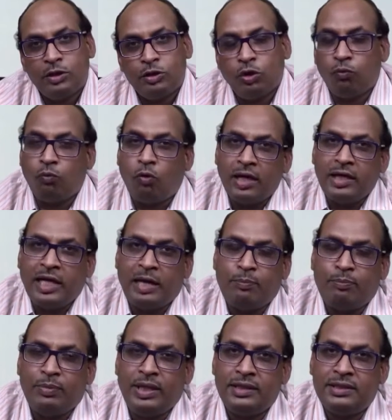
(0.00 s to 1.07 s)
So what
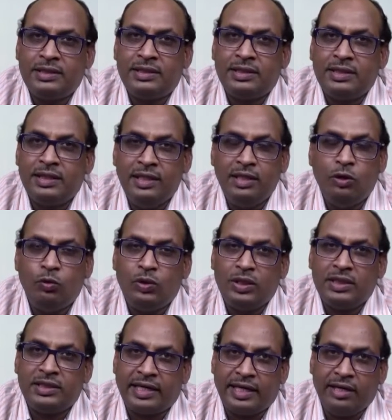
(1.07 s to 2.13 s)
happens in
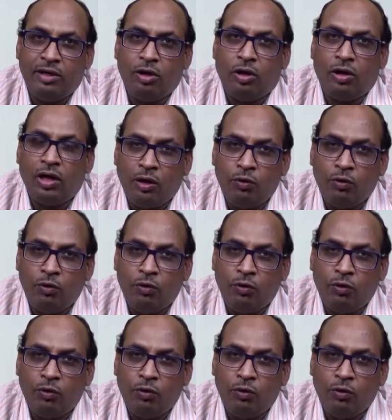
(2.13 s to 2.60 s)
Newton's second law,